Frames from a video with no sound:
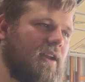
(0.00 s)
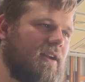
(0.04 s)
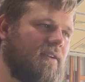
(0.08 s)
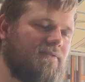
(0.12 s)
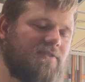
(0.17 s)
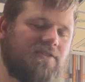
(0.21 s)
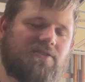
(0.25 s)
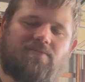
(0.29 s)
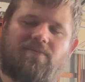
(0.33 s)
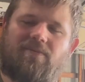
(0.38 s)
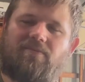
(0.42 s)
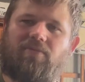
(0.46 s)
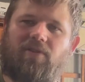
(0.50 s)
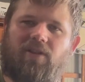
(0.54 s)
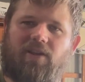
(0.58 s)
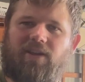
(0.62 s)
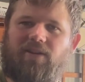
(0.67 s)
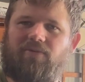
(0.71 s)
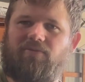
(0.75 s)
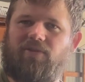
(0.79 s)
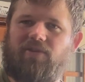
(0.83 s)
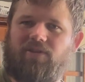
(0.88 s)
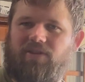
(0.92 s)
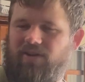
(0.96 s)
I've just been
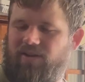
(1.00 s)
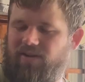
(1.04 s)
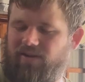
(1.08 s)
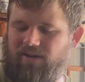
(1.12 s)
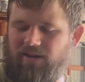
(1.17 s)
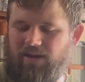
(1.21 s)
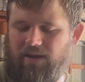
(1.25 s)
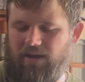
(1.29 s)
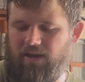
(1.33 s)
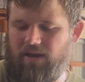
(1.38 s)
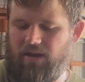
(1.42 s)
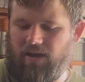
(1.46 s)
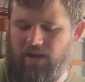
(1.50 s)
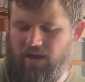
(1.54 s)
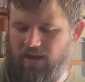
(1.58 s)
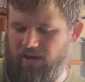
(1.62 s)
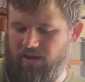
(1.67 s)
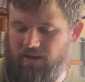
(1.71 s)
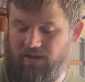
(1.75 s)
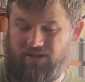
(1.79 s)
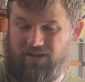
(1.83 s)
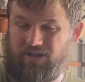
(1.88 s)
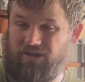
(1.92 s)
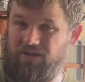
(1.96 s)
playing with it.
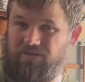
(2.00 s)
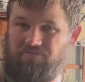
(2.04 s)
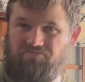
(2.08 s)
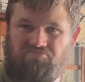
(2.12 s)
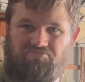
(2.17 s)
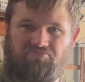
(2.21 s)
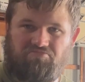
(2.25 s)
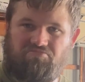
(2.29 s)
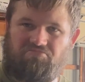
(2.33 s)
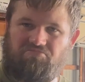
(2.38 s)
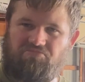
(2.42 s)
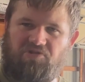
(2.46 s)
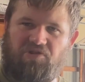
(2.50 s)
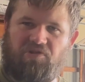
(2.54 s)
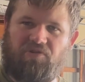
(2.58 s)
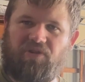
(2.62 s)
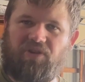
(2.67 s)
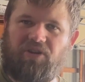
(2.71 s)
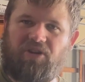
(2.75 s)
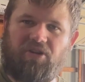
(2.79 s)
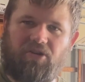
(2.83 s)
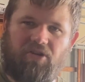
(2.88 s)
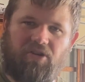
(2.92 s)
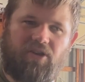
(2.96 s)
It's
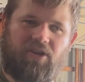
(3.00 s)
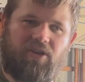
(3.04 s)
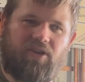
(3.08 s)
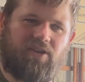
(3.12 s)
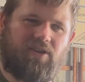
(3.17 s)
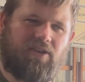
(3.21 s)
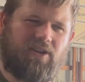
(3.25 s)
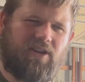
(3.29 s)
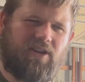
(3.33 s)
doing good.